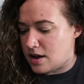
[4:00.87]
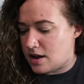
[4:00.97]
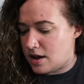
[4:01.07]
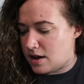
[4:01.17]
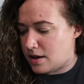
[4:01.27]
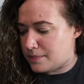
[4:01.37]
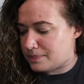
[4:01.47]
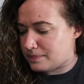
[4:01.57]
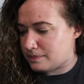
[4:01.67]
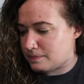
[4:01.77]
I'm
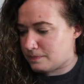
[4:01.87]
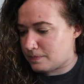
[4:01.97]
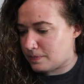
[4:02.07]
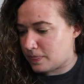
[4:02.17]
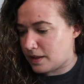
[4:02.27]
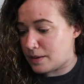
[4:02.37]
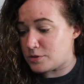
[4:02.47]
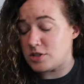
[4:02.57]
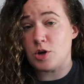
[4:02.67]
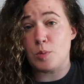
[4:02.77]

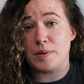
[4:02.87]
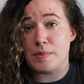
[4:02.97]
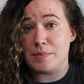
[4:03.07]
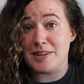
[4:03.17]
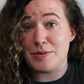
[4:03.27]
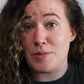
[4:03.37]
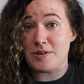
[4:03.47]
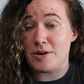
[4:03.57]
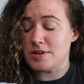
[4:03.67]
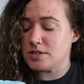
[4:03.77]
just hoping maybe they won't
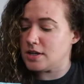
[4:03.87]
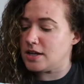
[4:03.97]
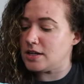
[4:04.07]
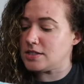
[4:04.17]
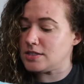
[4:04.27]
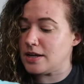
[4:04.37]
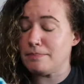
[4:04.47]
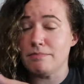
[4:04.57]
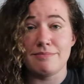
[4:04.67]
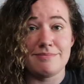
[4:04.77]
notice and list
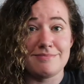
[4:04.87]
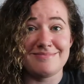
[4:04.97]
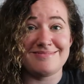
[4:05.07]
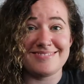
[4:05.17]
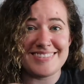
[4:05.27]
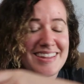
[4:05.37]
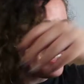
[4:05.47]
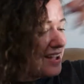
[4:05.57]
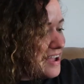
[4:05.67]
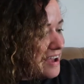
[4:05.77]
them.
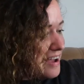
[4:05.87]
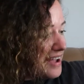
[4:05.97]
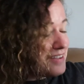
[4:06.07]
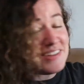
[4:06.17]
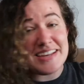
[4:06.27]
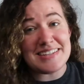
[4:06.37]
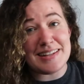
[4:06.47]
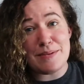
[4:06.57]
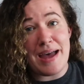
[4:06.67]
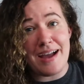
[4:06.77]
If they
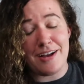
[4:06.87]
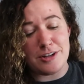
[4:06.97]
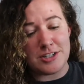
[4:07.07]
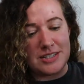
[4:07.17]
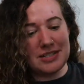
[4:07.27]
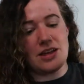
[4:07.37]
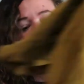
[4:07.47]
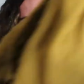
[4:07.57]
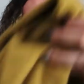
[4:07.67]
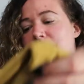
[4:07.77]
send them back, I'll just sell
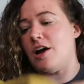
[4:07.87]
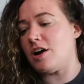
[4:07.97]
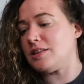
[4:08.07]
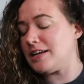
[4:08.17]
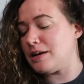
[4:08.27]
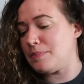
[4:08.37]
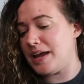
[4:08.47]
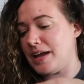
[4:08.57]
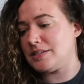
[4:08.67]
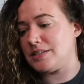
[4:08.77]
them, but they are linen
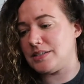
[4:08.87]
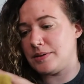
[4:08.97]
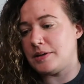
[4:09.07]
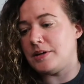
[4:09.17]
pants,